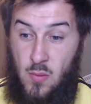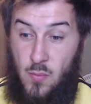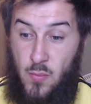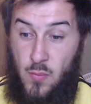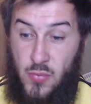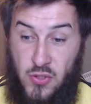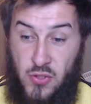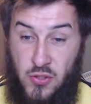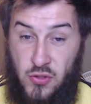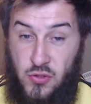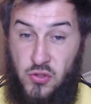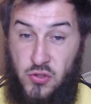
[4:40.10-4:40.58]

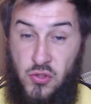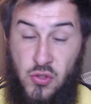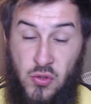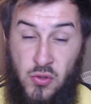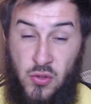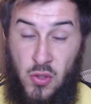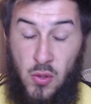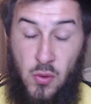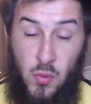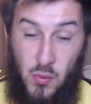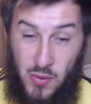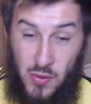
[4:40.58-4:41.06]
because you
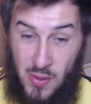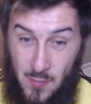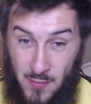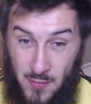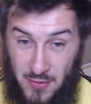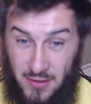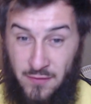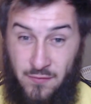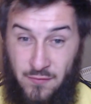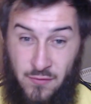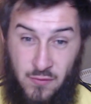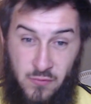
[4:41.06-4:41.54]
know you'll get
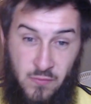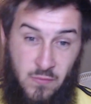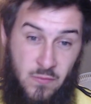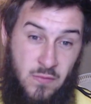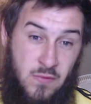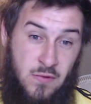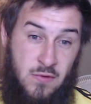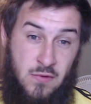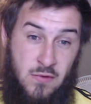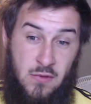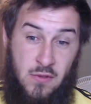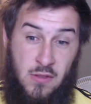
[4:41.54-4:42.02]
money from
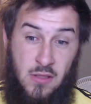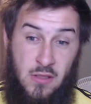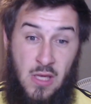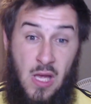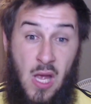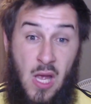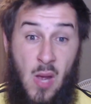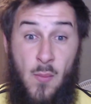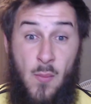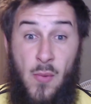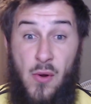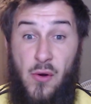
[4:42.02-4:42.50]

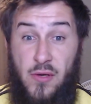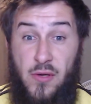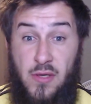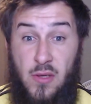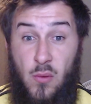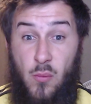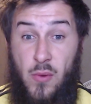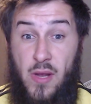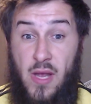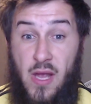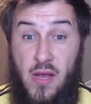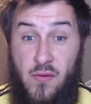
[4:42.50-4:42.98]
them. America,
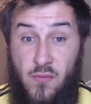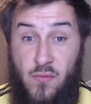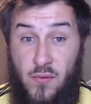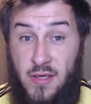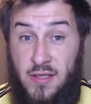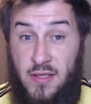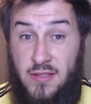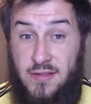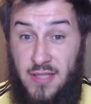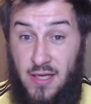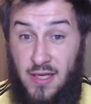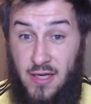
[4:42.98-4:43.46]
where everyone
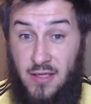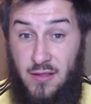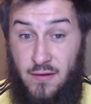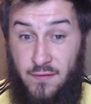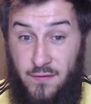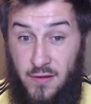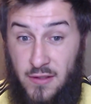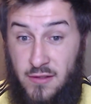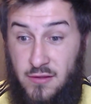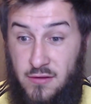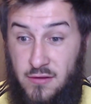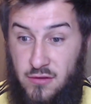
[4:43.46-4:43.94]
gets taken
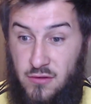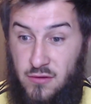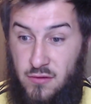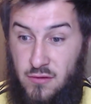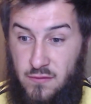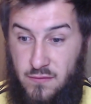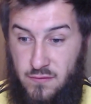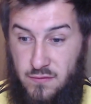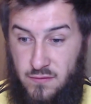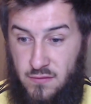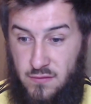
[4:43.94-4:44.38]
advantage of,